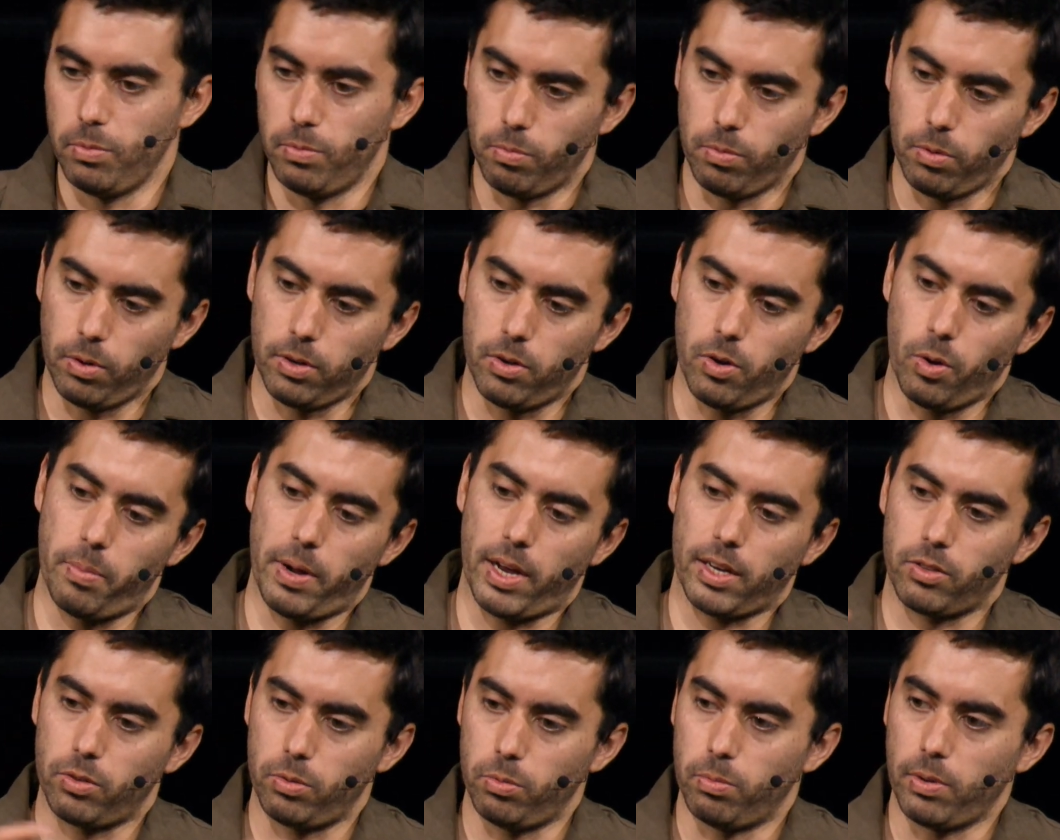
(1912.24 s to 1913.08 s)
we go
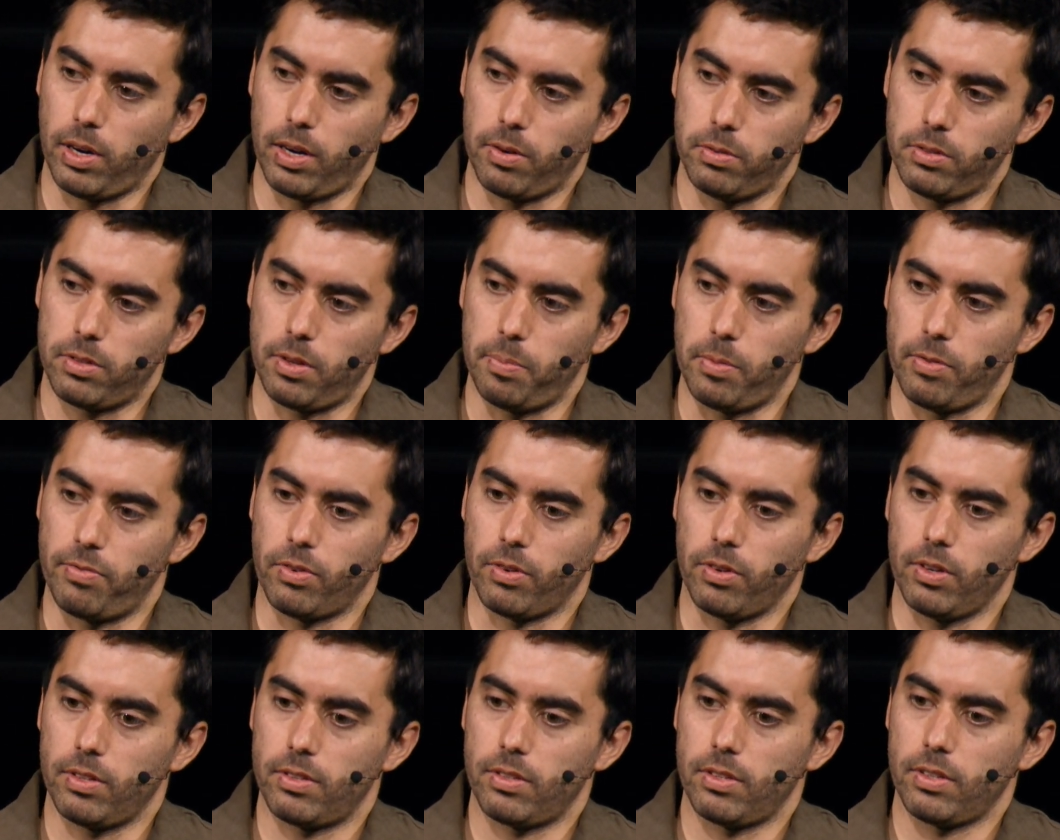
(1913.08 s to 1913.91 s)
back to what I was said
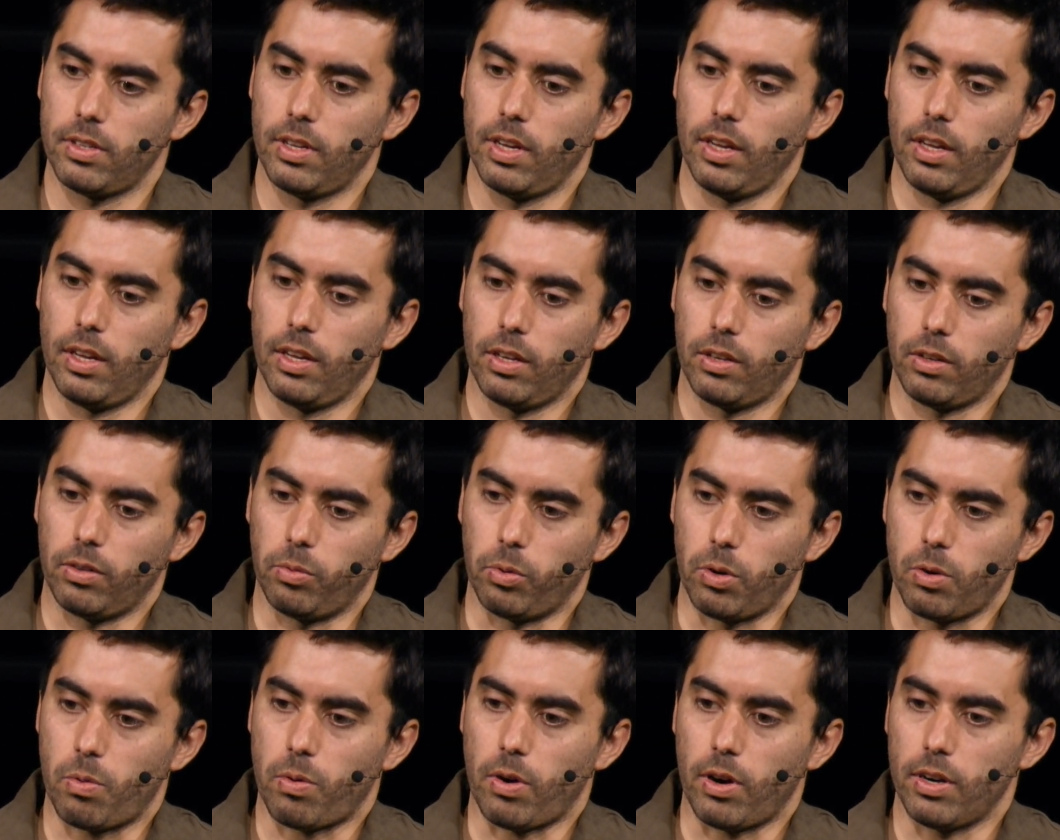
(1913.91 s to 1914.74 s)
before. It
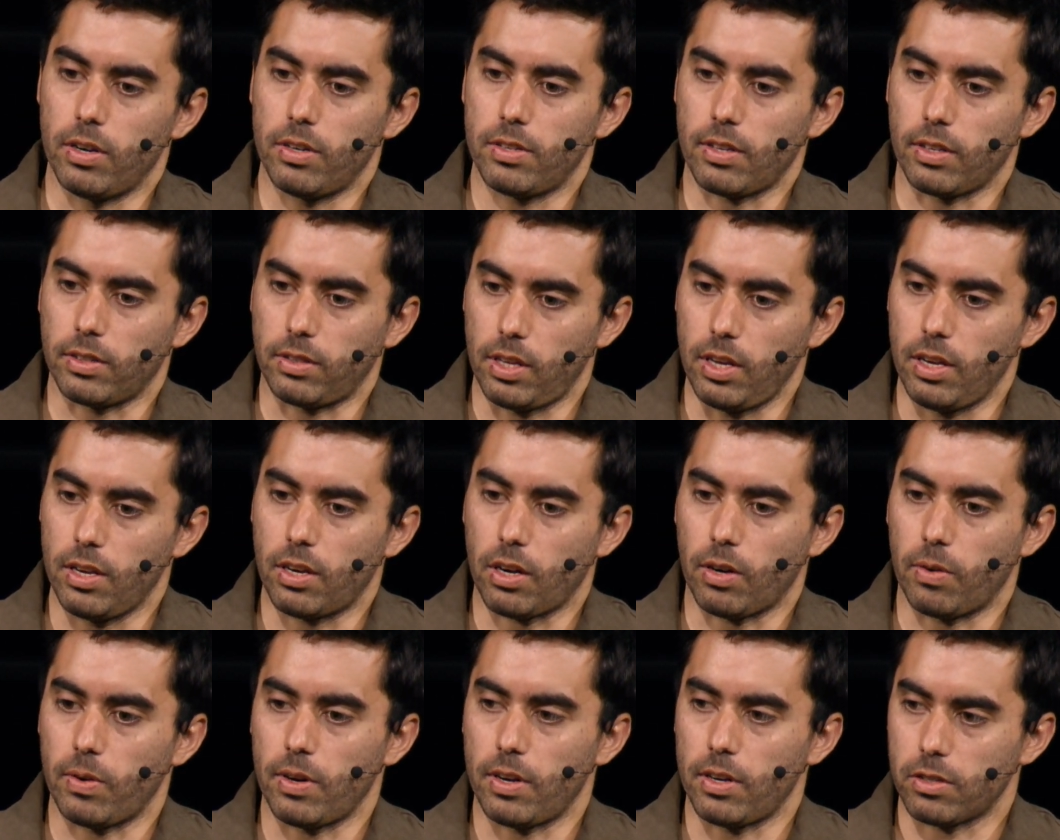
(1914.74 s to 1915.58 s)
requires a
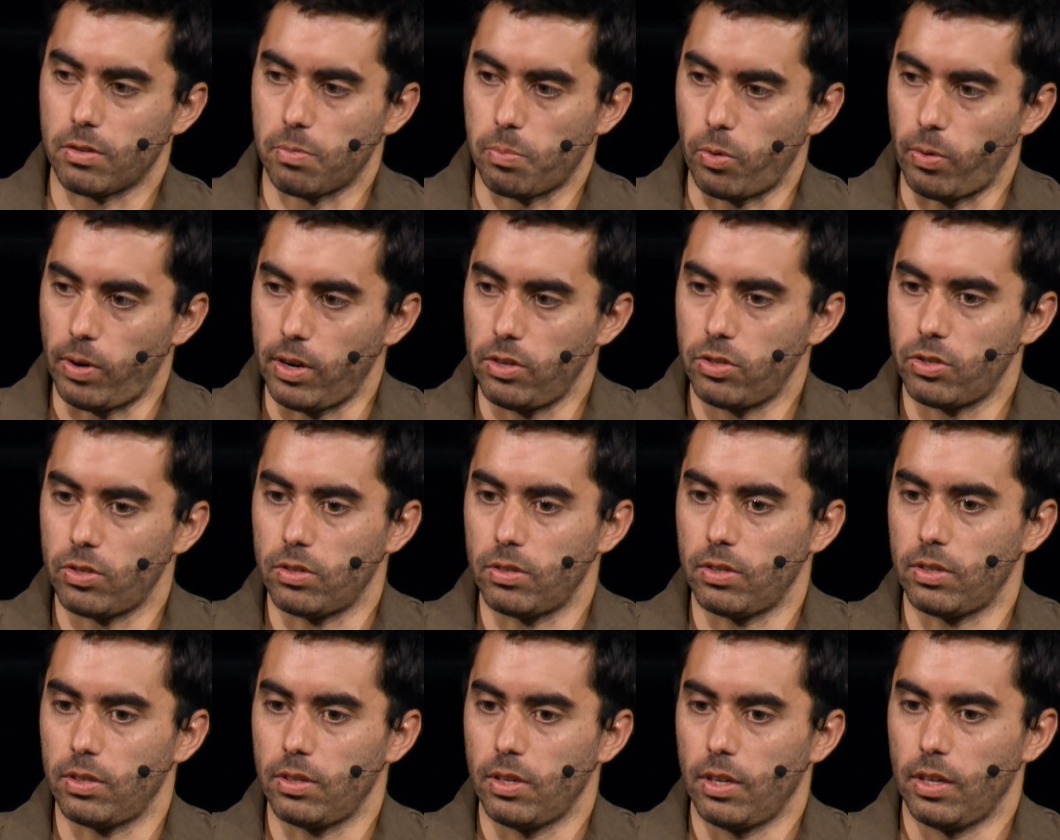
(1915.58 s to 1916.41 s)
tinkering and
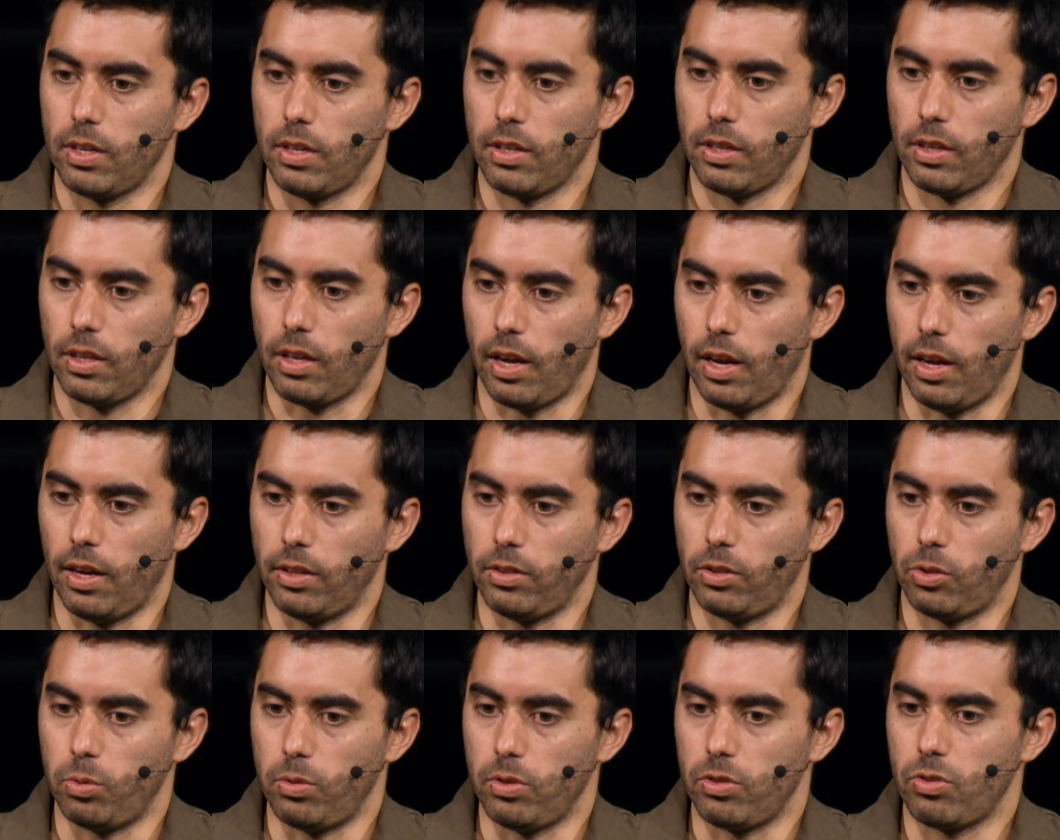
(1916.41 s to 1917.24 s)
exploration
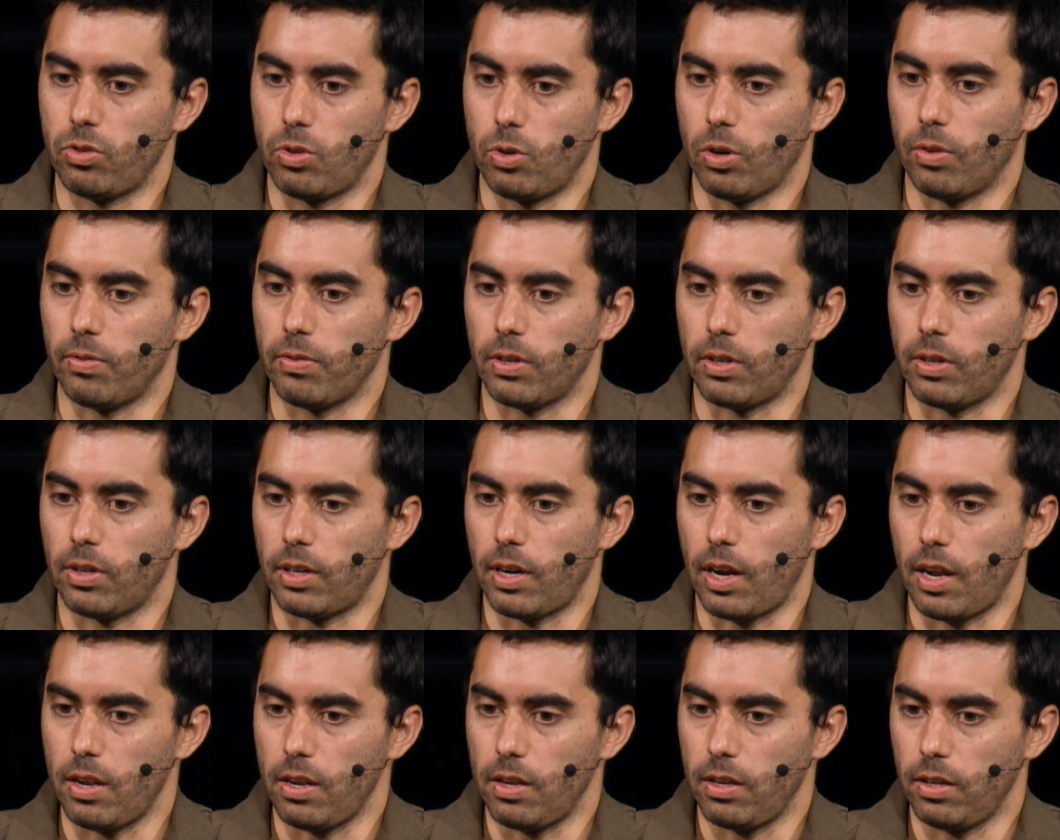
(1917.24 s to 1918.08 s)
to discover,
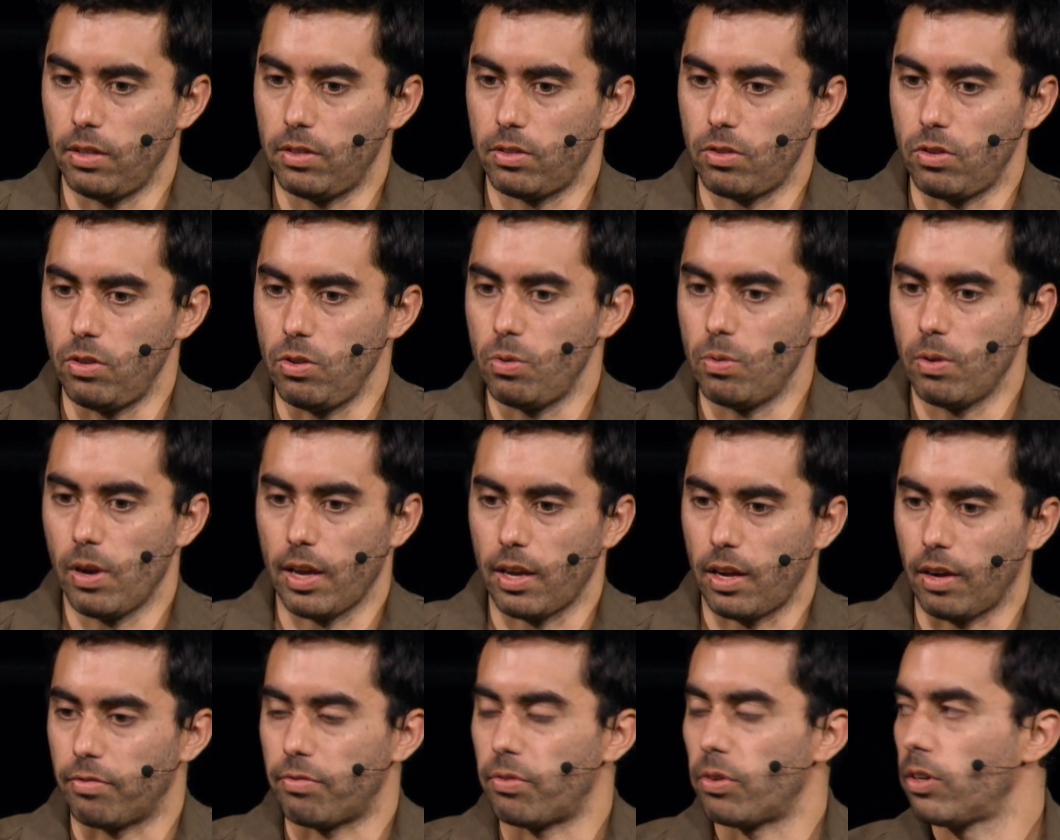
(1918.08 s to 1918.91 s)
and it's new
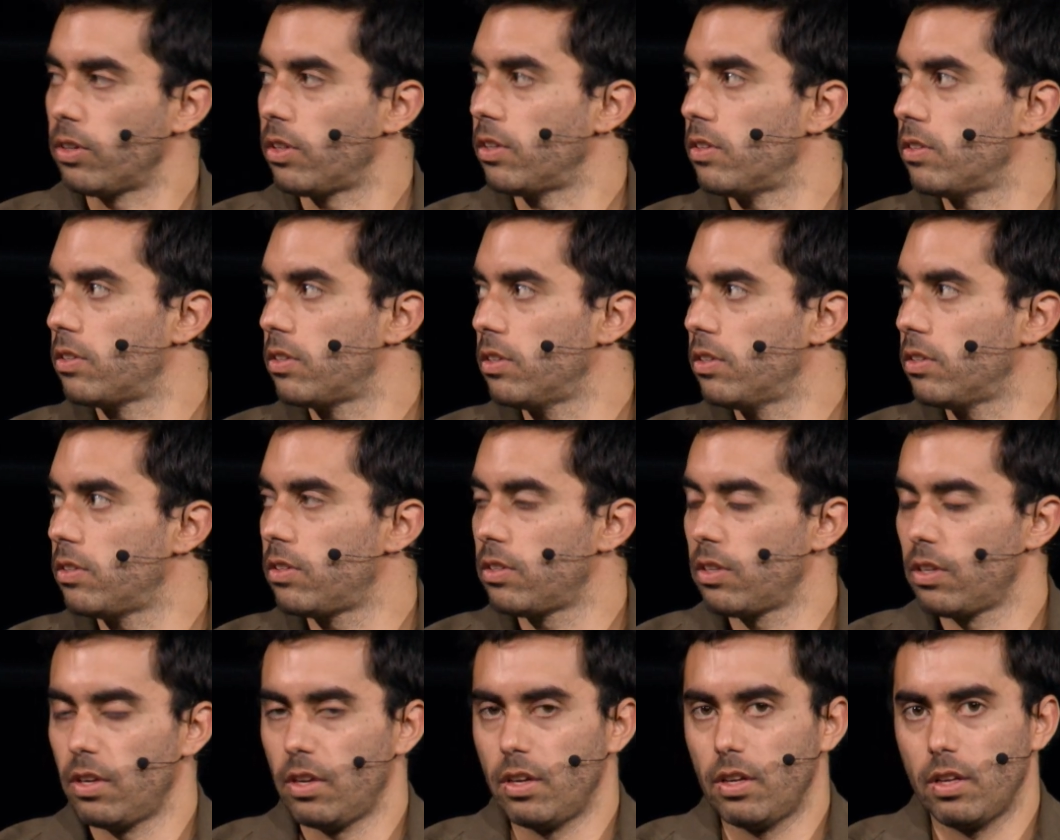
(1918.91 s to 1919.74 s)
like affordances.
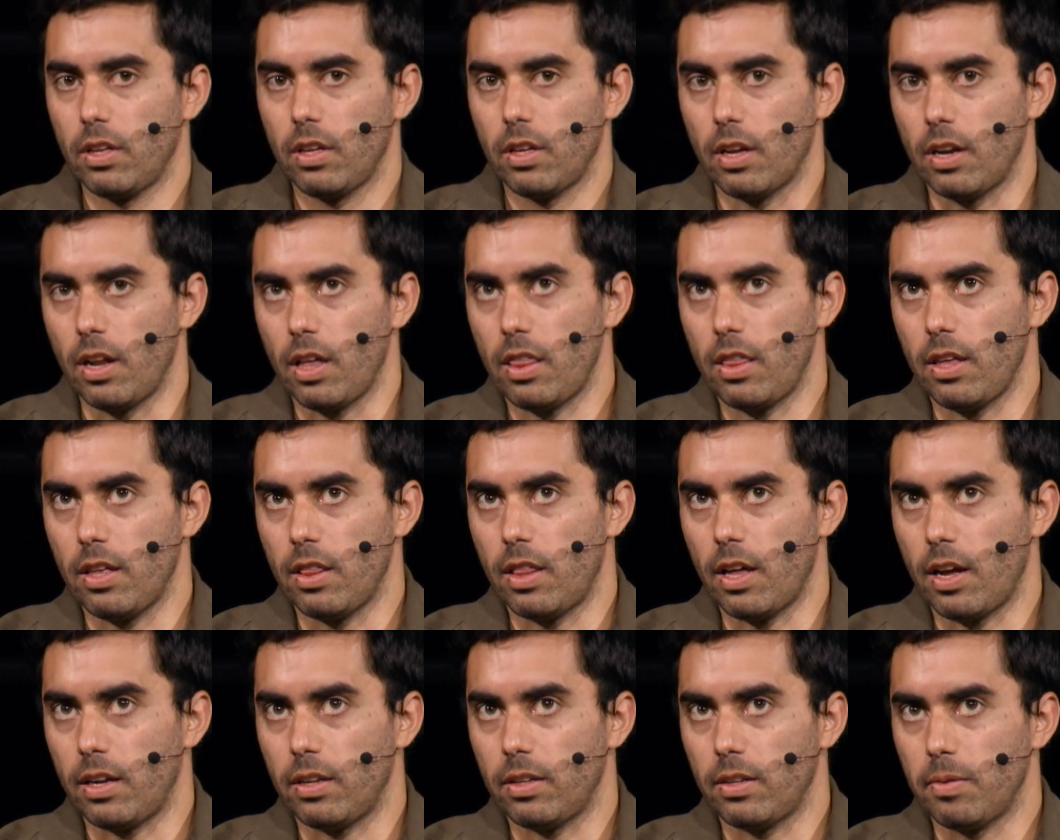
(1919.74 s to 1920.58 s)
And I think
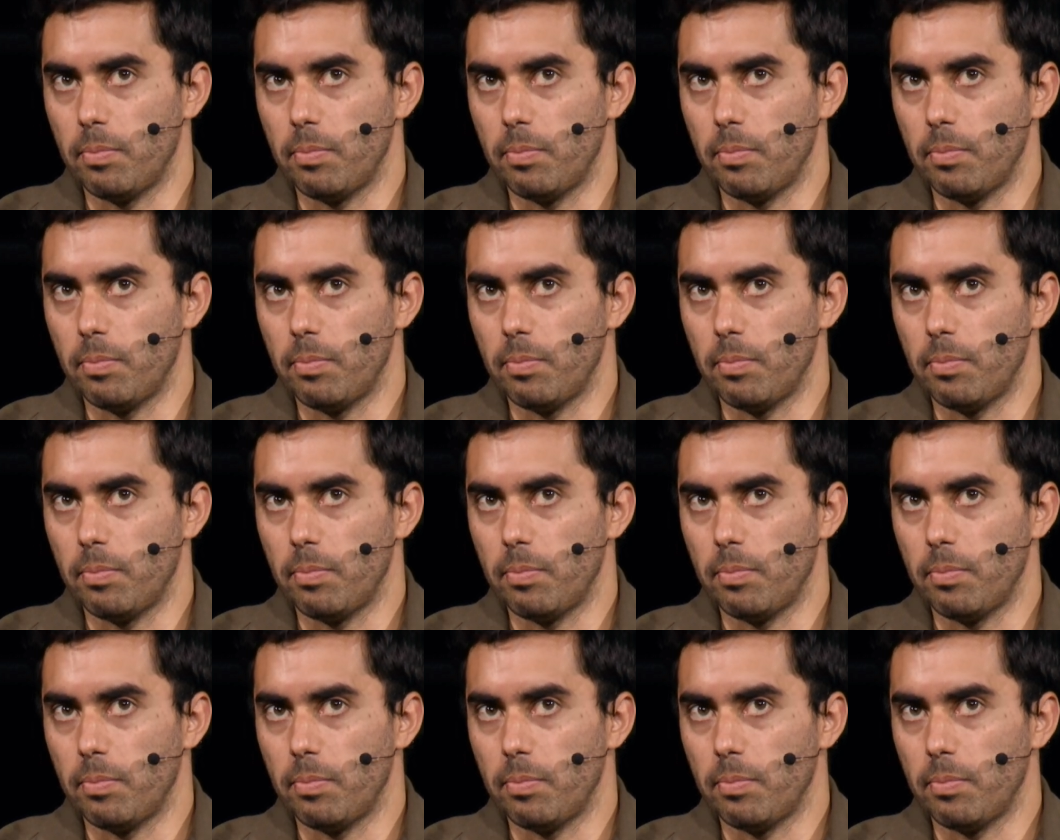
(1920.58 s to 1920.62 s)
that